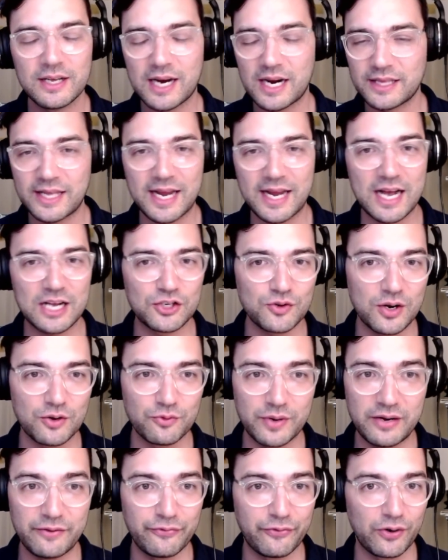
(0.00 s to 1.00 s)
And they got Jerron
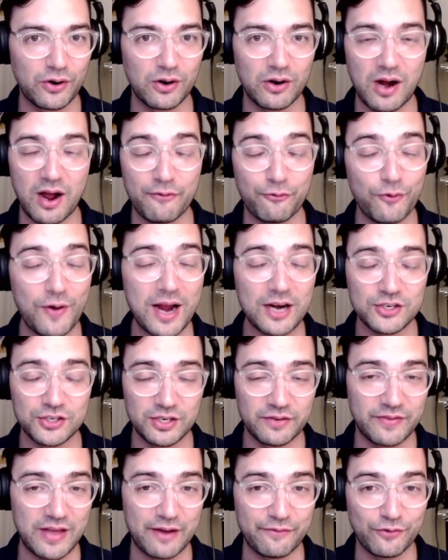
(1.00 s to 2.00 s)
Reed for a
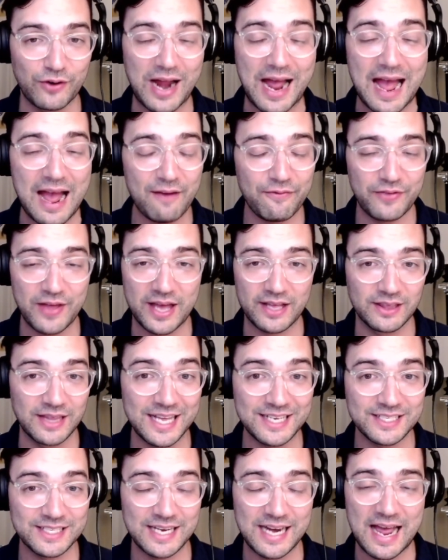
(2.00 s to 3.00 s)
fraction of that, for half that,
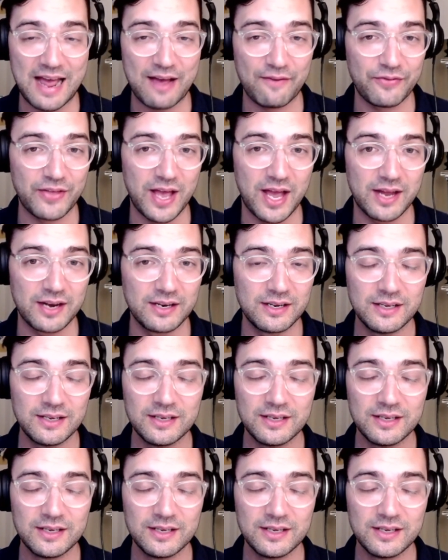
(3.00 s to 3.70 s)
less than half that.